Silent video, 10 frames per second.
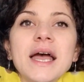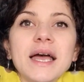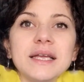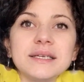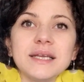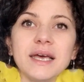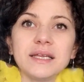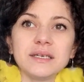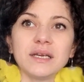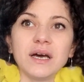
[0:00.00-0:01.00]
And
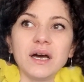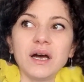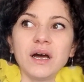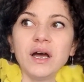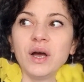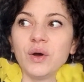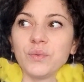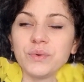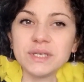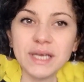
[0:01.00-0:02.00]
then
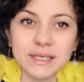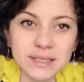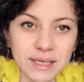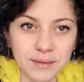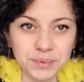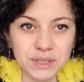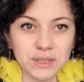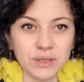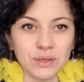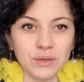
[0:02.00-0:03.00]
with that tip
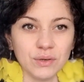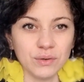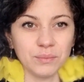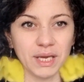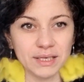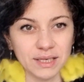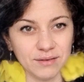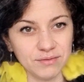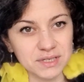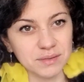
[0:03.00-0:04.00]
to make the
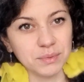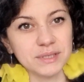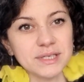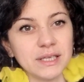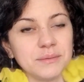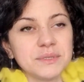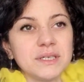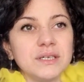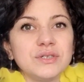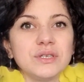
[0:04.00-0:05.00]
invisible slip
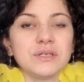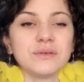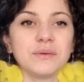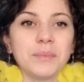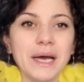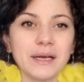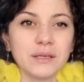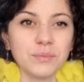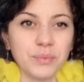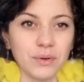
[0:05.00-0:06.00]
stitch into the back
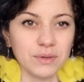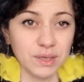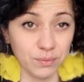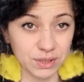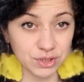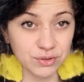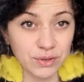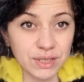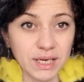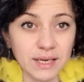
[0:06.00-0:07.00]
loop only when
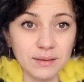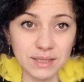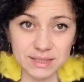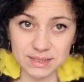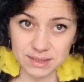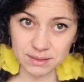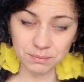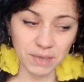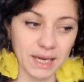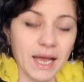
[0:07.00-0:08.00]
joining. This
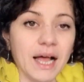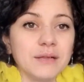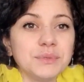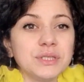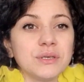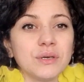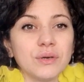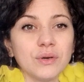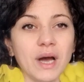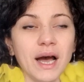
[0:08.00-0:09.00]
might help
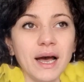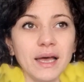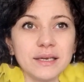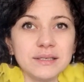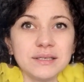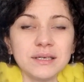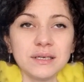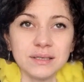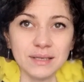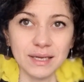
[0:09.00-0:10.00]
to hide
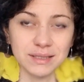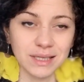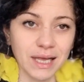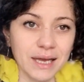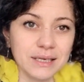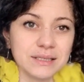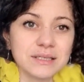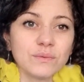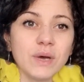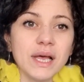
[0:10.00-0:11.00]
that line
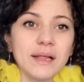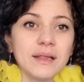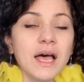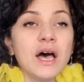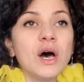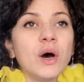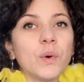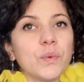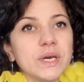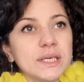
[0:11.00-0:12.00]
as well.
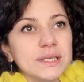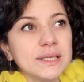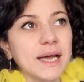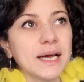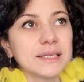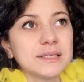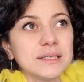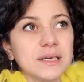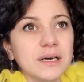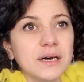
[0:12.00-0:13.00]
With that
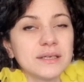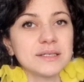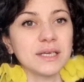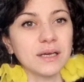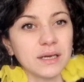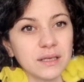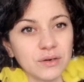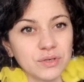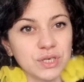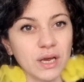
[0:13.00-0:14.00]
single
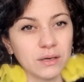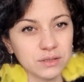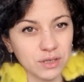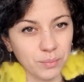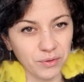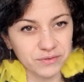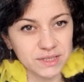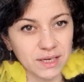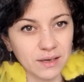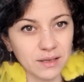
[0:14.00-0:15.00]
crochet on top of
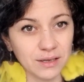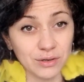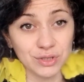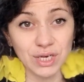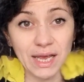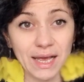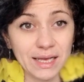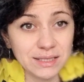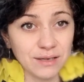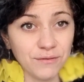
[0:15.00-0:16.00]
single crochet
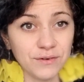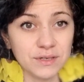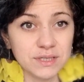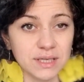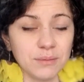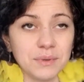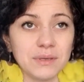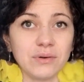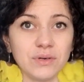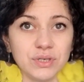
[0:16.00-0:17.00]
as the first
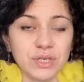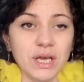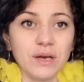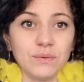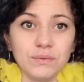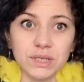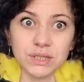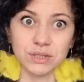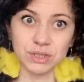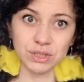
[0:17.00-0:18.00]
double crochet,
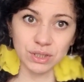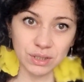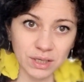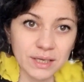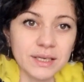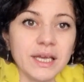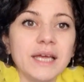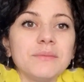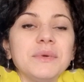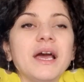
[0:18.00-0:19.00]
which
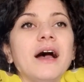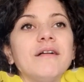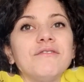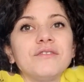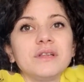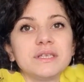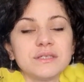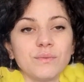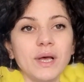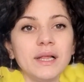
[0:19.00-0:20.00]
can be helpful
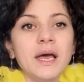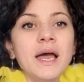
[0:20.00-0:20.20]
as well.